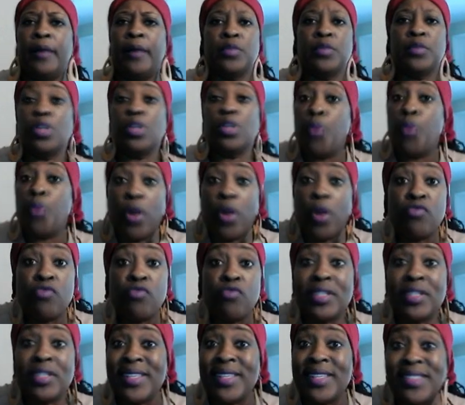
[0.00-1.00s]
support and
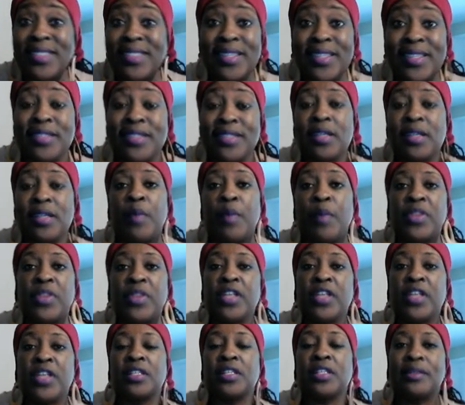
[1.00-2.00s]
resistance. I mean,
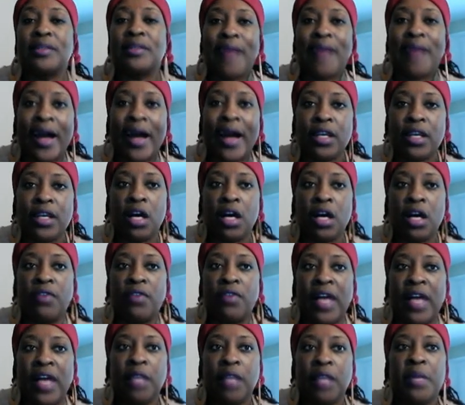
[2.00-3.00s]
there's a lot
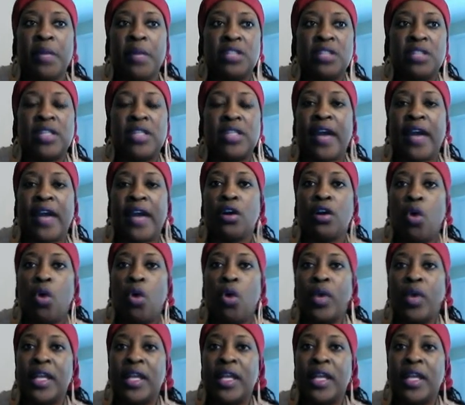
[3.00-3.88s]
of elements that go